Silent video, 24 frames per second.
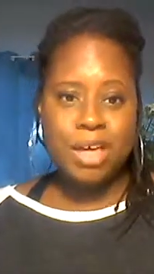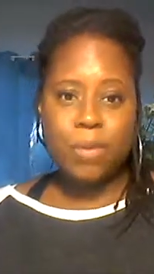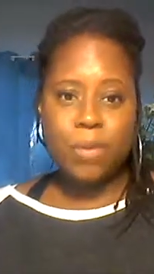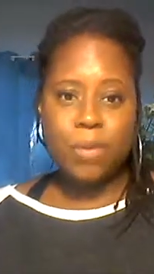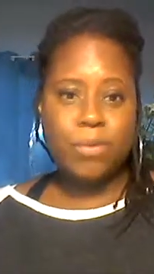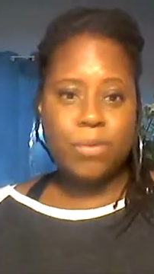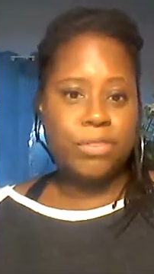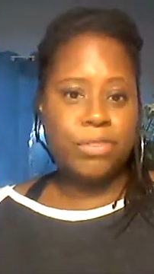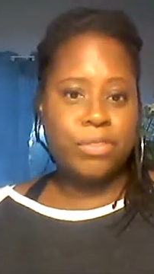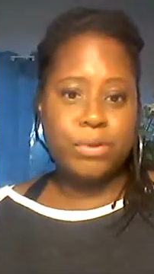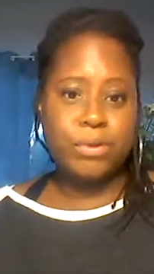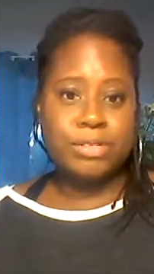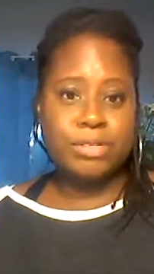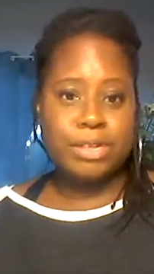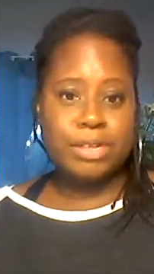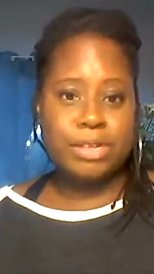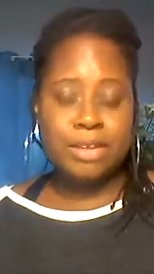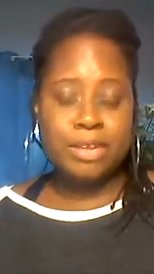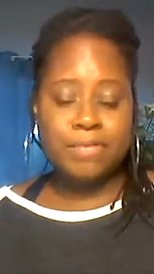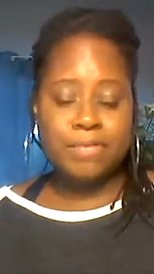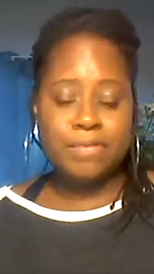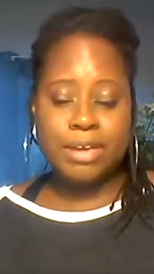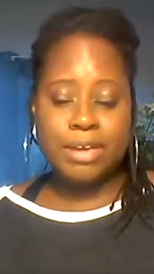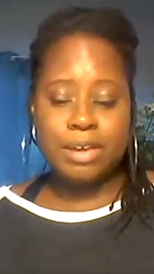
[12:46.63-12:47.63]
with your
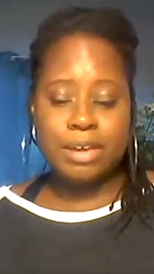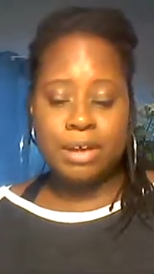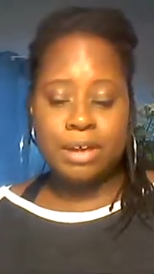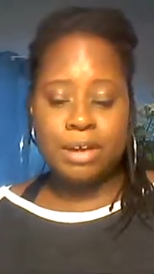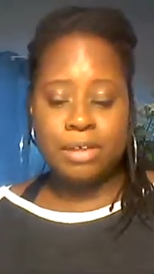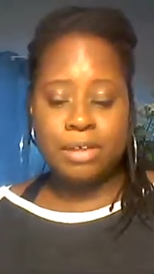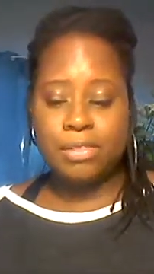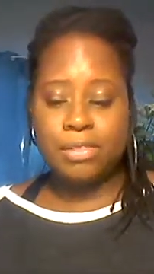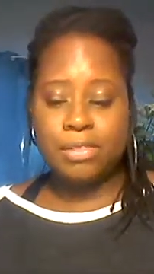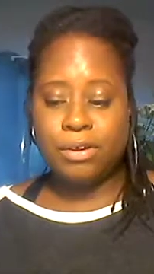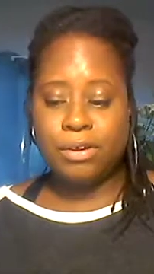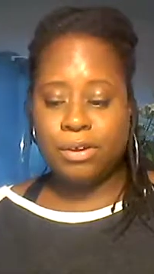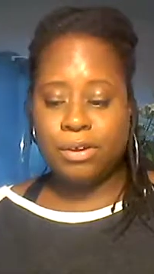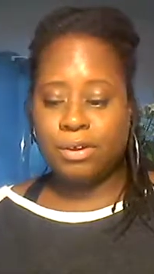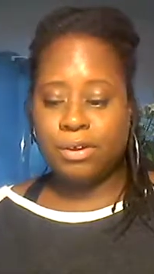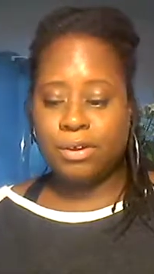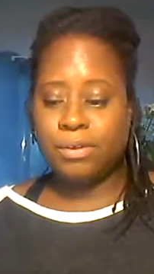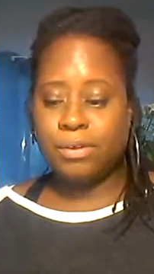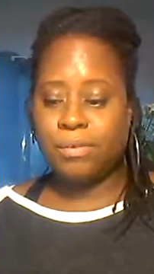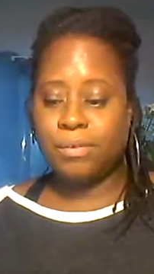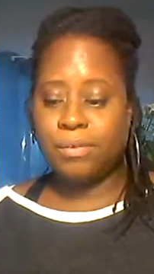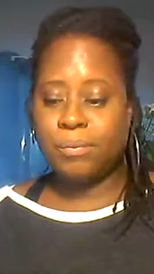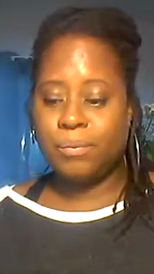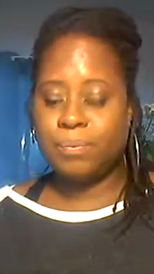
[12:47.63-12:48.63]
significant other?
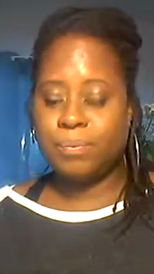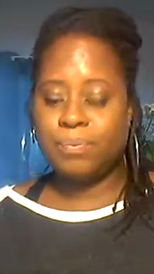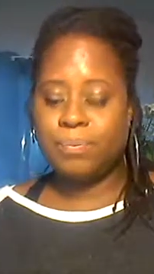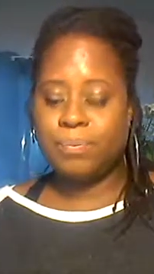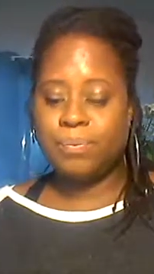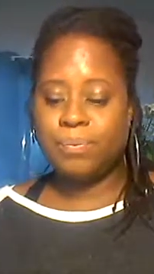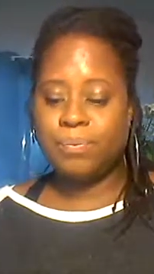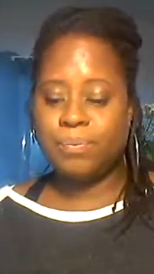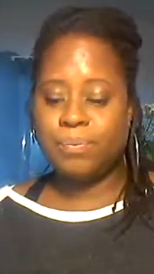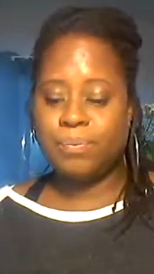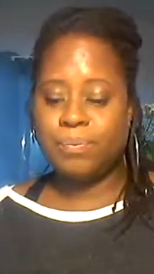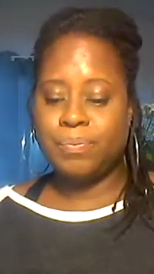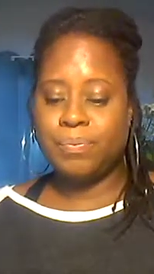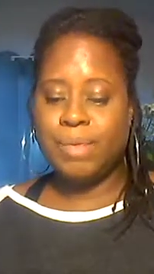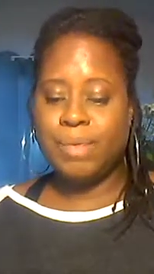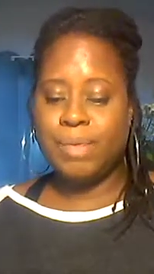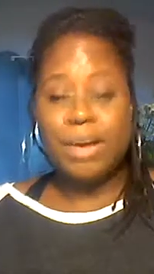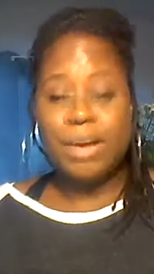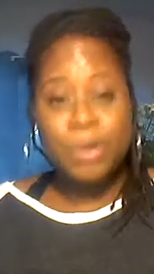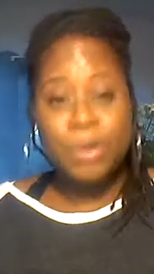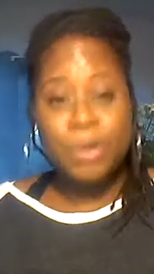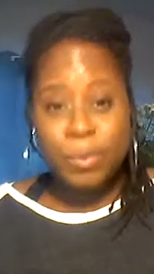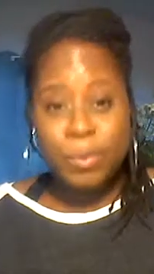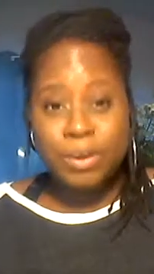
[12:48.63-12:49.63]

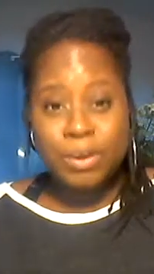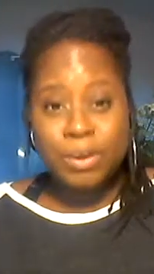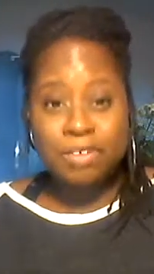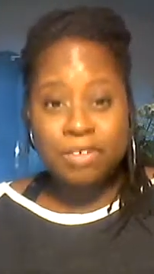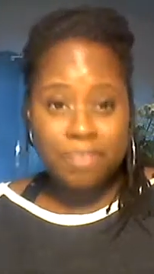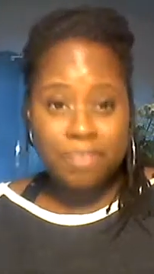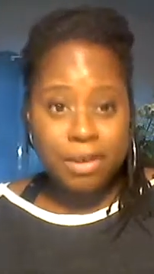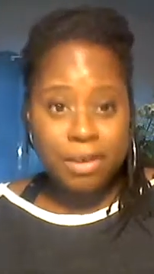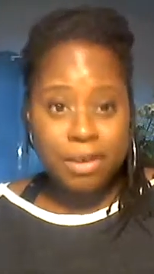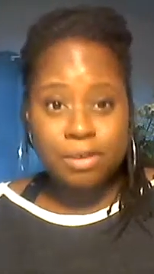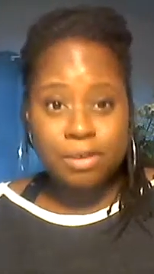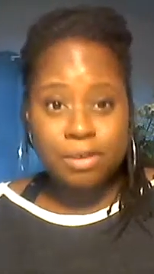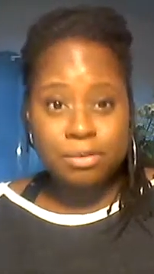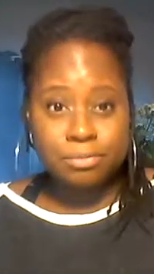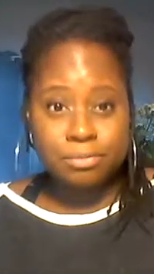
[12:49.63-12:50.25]
How do you want to feel?